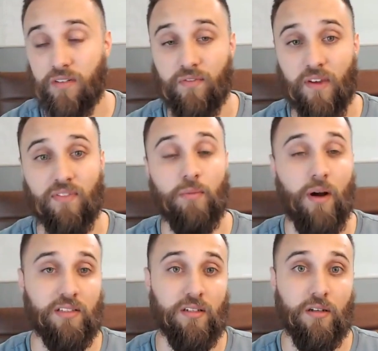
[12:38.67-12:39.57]

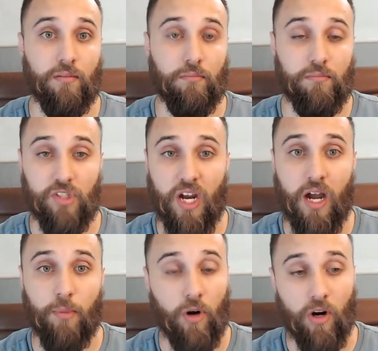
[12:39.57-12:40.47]
$50 a
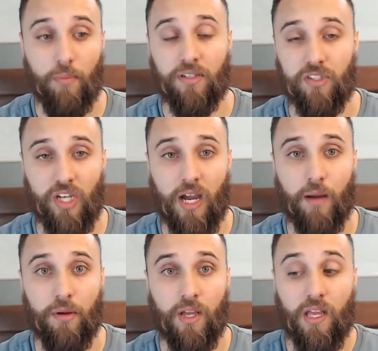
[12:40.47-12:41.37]
job or $100 a job.